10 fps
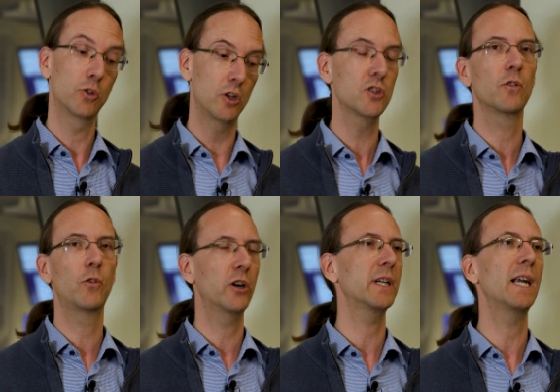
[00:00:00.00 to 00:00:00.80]
could also
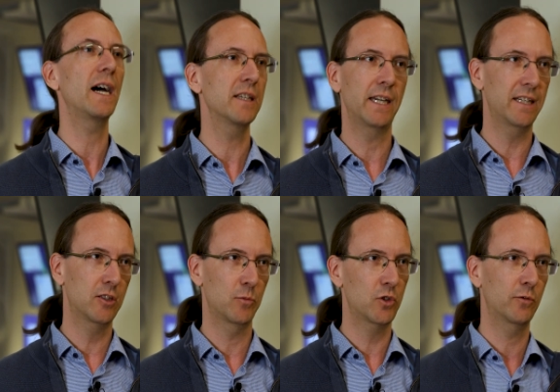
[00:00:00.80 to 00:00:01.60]
work in other
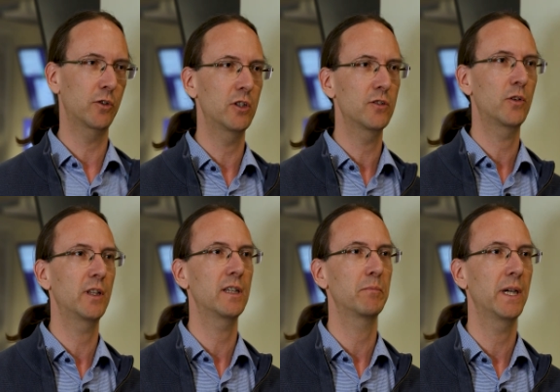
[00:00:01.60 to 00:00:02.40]
atoms, of course,
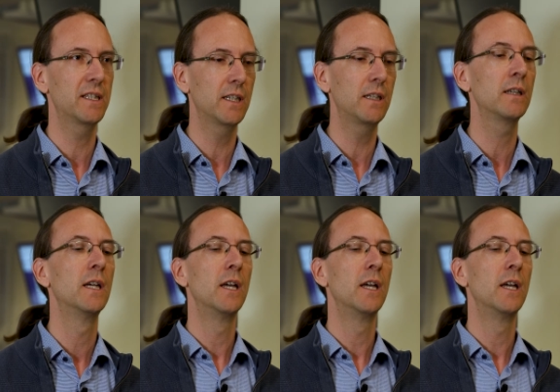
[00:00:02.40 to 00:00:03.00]
for that matter